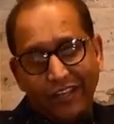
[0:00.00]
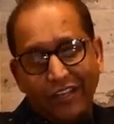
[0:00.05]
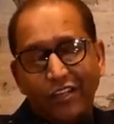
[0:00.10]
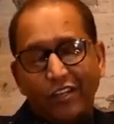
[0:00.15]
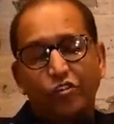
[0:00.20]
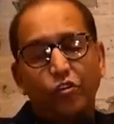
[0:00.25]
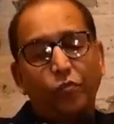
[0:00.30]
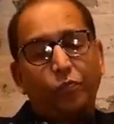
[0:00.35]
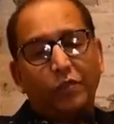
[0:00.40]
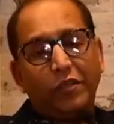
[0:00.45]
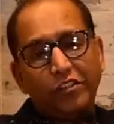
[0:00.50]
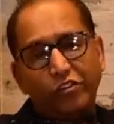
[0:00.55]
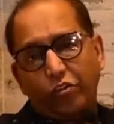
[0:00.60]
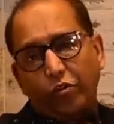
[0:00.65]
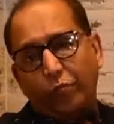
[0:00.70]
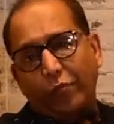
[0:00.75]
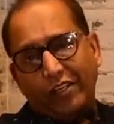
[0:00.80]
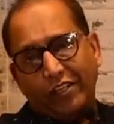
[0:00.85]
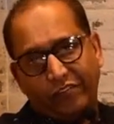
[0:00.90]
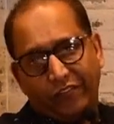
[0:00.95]
So please do
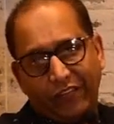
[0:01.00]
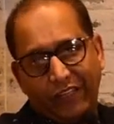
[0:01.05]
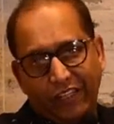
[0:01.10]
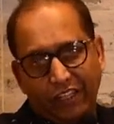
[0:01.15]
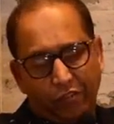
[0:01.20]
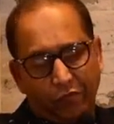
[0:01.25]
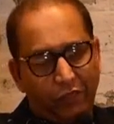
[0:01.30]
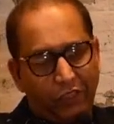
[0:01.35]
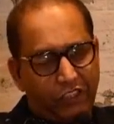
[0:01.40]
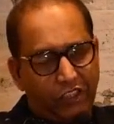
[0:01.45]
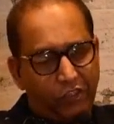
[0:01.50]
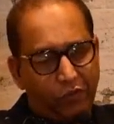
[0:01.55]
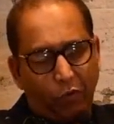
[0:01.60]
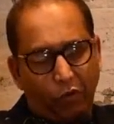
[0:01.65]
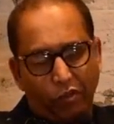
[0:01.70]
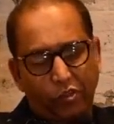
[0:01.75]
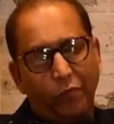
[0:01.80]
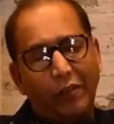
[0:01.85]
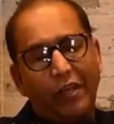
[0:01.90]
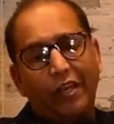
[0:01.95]
breastfeed as much as
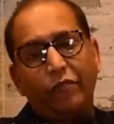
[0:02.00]
possible.